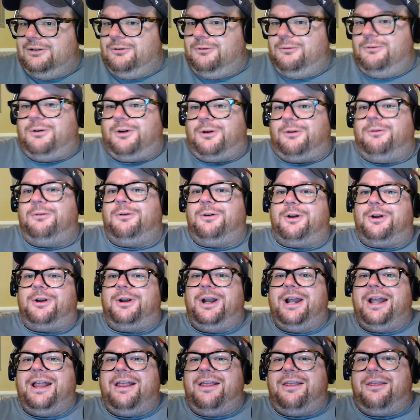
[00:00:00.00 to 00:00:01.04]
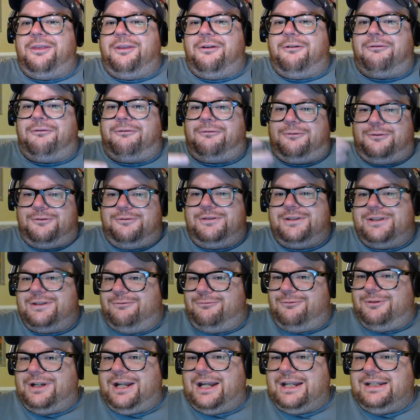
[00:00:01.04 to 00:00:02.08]
or the fruits
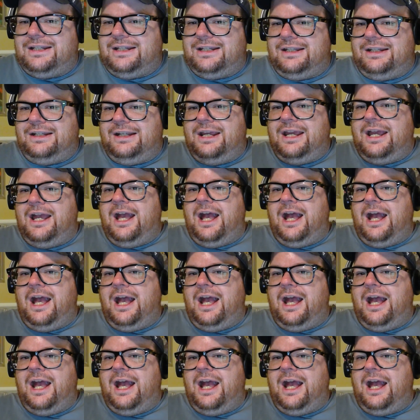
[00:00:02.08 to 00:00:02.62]
of what I did.